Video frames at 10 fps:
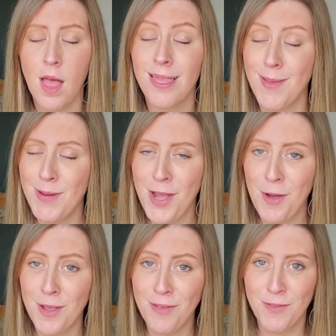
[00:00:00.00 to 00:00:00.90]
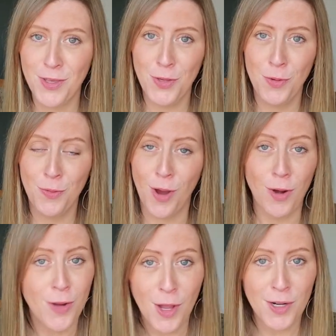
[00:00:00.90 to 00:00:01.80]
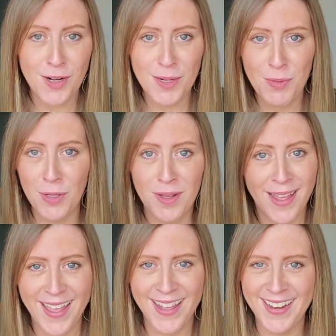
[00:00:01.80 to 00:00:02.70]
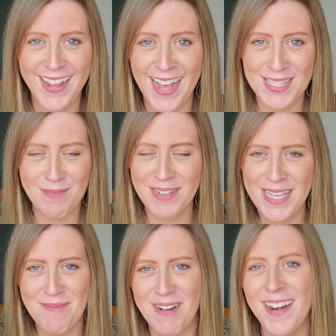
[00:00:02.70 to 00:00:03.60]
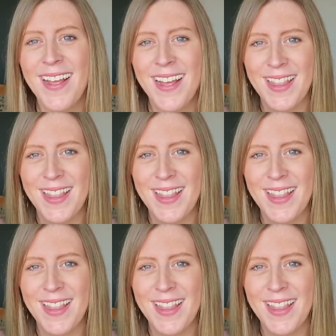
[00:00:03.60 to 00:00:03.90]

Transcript: Let me know if you are not agreeable and as a bookkeeper,